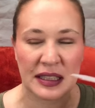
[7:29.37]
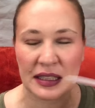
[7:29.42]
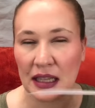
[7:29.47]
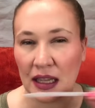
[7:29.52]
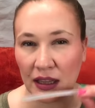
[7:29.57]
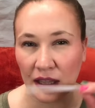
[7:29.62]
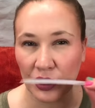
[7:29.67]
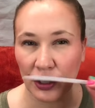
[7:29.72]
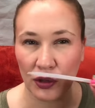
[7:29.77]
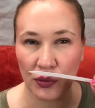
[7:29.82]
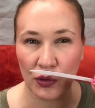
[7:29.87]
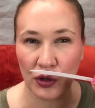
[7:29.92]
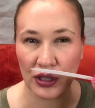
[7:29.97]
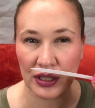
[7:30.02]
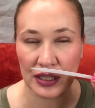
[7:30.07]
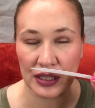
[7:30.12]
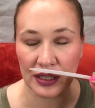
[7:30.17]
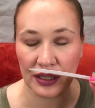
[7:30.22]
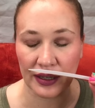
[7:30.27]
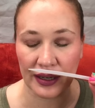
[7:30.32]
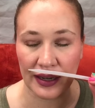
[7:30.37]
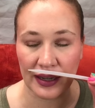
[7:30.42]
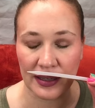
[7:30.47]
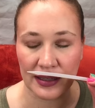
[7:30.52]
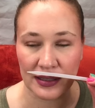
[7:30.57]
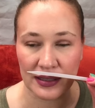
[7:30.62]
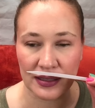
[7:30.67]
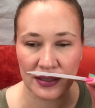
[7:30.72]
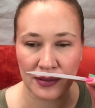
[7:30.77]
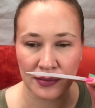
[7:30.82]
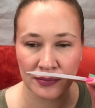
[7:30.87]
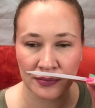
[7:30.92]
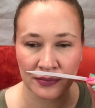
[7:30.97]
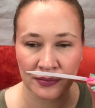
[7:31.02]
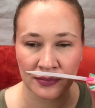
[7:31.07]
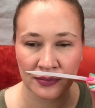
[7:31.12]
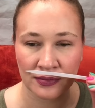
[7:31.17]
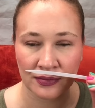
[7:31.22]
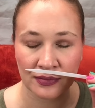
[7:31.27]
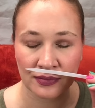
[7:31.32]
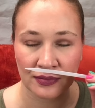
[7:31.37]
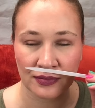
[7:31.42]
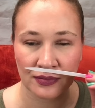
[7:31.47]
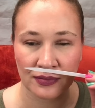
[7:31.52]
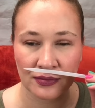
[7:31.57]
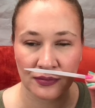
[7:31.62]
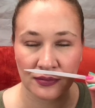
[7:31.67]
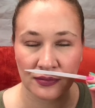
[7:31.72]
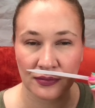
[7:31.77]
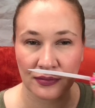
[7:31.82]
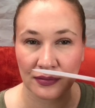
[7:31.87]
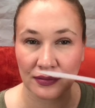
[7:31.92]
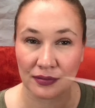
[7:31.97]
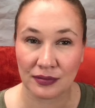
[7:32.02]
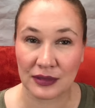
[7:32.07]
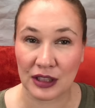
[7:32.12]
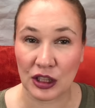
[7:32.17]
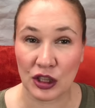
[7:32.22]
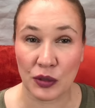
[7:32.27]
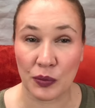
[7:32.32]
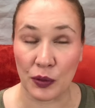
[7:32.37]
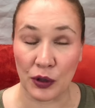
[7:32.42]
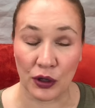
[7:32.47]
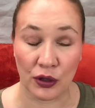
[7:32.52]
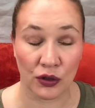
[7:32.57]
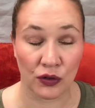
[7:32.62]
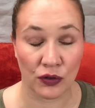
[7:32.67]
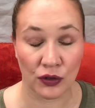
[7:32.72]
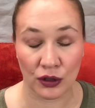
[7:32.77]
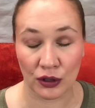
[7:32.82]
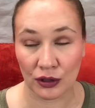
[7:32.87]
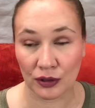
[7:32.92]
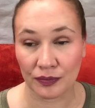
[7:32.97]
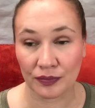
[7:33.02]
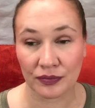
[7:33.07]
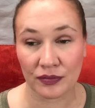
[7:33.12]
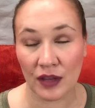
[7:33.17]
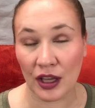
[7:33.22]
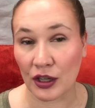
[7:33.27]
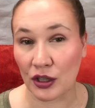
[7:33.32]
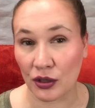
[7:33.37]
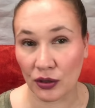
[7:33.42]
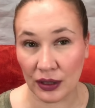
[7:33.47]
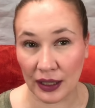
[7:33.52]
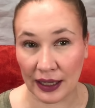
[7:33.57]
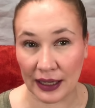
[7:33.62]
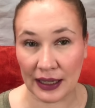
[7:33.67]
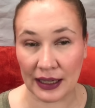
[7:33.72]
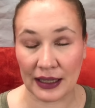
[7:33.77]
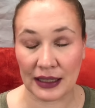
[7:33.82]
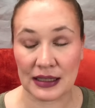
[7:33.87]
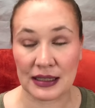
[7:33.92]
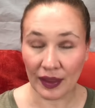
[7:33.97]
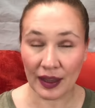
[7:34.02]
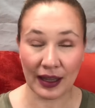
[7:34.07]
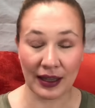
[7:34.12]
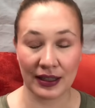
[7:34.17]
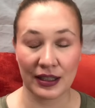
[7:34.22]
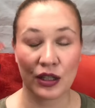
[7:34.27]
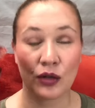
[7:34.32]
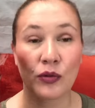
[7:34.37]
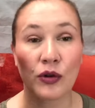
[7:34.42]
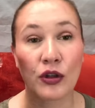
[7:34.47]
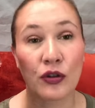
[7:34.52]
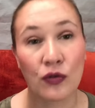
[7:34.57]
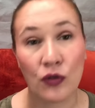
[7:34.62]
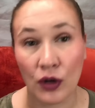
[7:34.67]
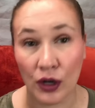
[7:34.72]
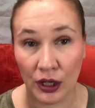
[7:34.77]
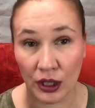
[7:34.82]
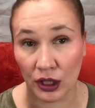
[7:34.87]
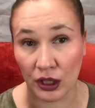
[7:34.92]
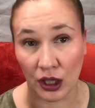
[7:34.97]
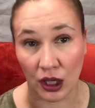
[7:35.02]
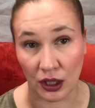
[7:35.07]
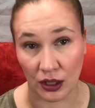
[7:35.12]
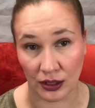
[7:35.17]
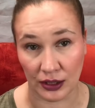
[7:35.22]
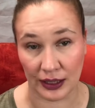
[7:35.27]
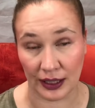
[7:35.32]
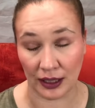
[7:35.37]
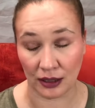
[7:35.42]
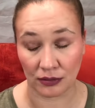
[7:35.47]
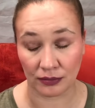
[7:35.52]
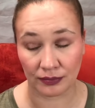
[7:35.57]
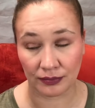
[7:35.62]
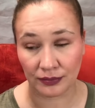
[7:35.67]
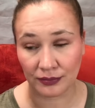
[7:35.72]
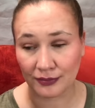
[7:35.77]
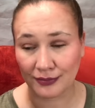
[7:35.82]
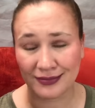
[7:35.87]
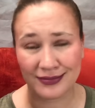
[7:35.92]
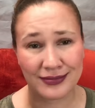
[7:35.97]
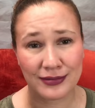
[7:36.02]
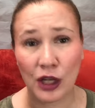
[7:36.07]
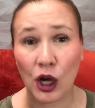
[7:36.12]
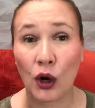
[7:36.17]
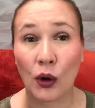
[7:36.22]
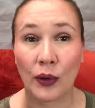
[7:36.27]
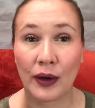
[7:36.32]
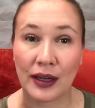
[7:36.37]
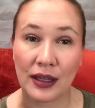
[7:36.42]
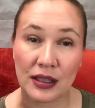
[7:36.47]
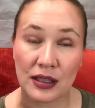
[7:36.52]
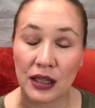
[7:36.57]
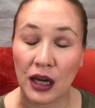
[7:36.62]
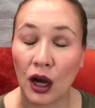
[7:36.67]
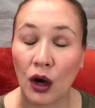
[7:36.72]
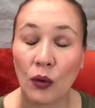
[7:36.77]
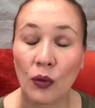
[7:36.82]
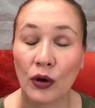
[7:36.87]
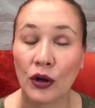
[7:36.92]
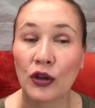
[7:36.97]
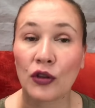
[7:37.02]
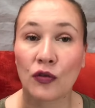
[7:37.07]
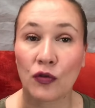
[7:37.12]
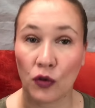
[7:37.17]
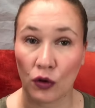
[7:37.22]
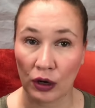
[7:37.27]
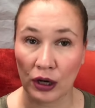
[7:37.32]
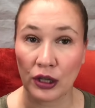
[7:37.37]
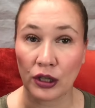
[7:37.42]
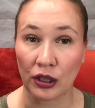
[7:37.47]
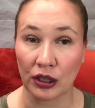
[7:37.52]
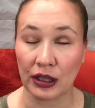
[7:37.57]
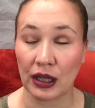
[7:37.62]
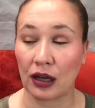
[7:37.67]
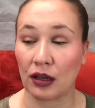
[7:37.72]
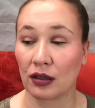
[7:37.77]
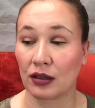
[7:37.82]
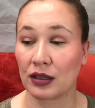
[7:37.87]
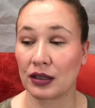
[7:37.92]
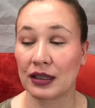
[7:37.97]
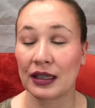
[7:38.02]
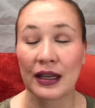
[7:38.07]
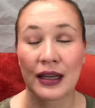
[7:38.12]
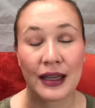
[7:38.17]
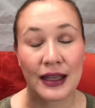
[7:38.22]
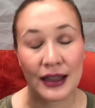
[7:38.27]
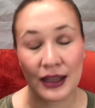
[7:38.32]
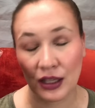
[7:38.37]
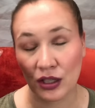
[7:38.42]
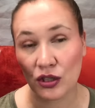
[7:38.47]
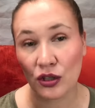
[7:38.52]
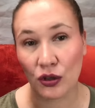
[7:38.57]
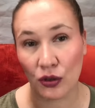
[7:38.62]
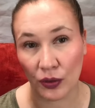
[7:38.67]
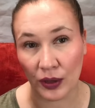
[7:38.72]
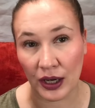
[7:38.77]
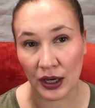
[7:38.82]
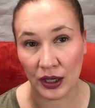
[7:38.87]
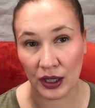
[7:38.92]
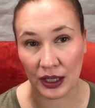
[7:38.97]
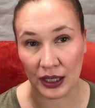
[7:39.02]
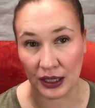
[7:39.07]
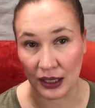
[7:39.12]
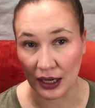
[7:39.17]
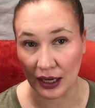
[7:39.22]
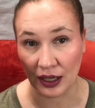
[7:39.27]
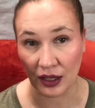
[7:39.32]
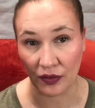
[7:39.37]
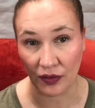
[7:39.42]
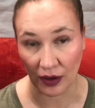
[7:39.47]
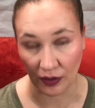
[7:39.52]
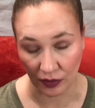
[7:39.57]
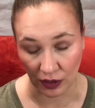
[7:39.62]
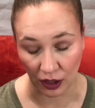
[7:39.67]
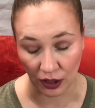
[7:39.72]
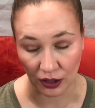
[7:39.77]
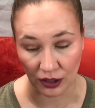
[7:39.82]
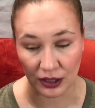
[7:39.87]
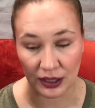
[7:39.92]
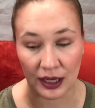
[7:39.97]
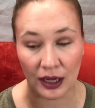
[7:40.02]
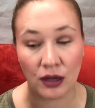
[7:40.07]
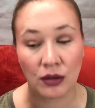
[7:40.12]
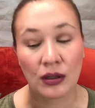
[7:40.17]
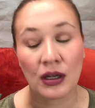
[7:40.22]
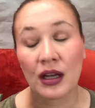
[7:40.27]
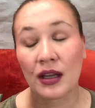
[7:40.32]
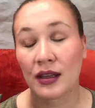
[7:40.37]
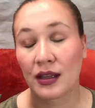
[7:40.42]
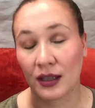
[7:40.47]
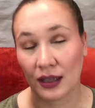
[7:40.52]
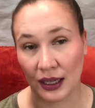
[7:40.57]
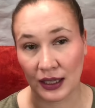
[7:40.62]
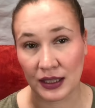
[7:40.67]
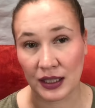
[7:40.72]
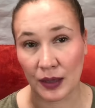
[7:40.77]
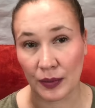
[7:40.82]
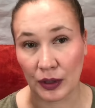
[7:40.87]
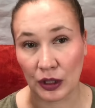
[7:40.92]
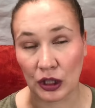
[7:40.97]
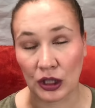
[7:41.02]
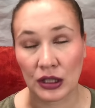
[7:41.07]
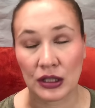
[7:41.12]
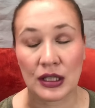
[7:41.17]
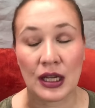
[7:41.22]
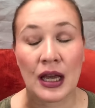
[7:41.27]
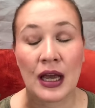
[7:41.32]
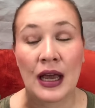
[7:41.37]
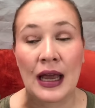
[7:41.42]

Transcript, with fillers: a little more serious. It's beautiful. I do like it. Is it worth $400 now? No, it is not worth $400. These are $395 now, the last time I looked.